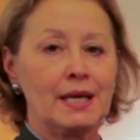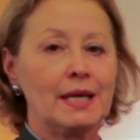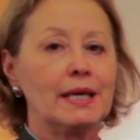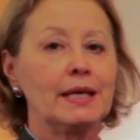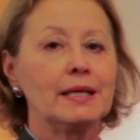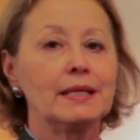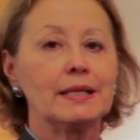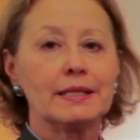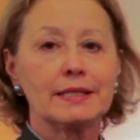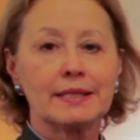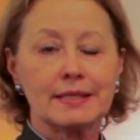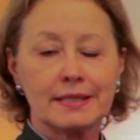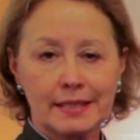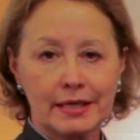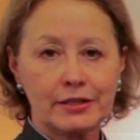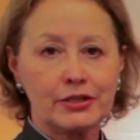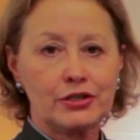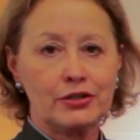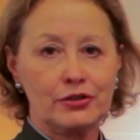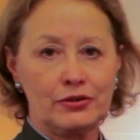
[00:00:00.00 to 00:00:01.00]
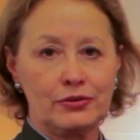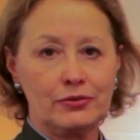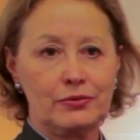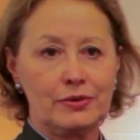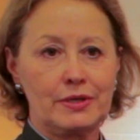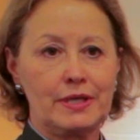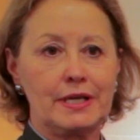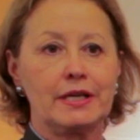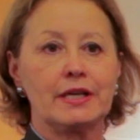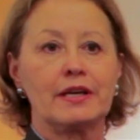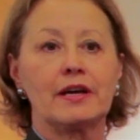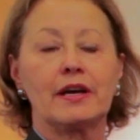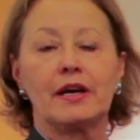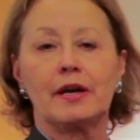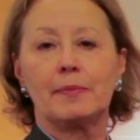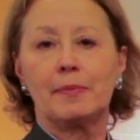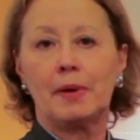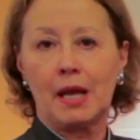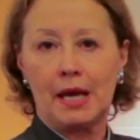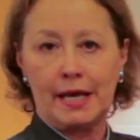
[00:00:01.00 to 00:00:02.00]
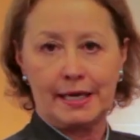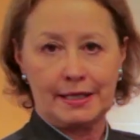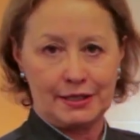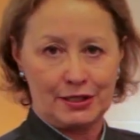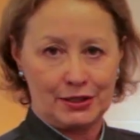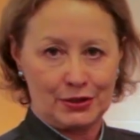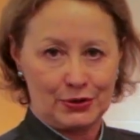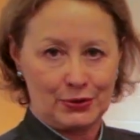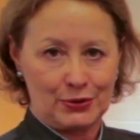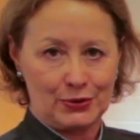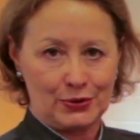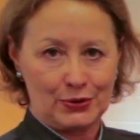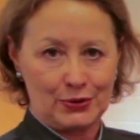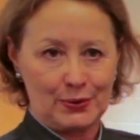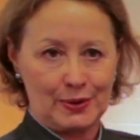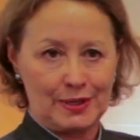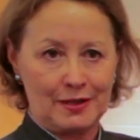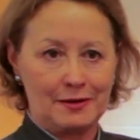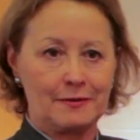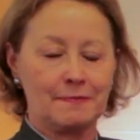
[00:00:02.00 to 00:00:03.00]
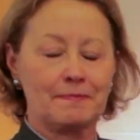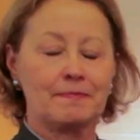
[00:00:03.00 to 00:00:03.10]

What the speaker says: It is such a unique appliance to cook with.